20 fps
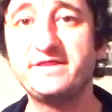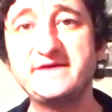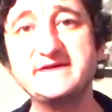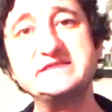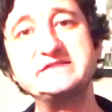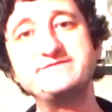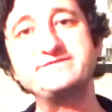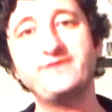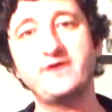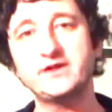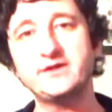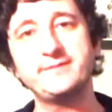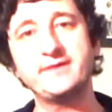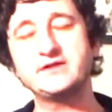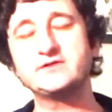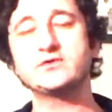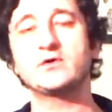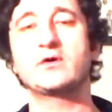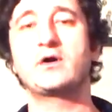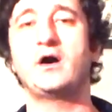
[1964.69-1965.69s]
this
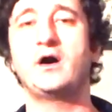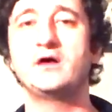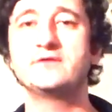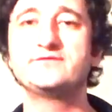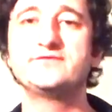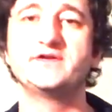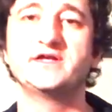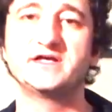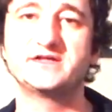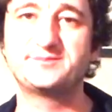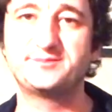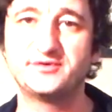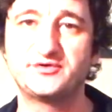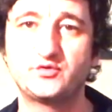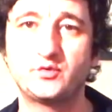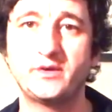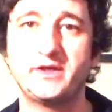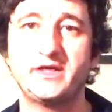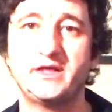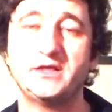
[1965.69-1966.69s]
fundamental conflict
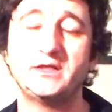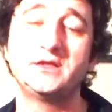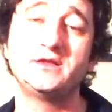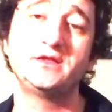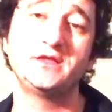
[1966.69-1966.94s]
between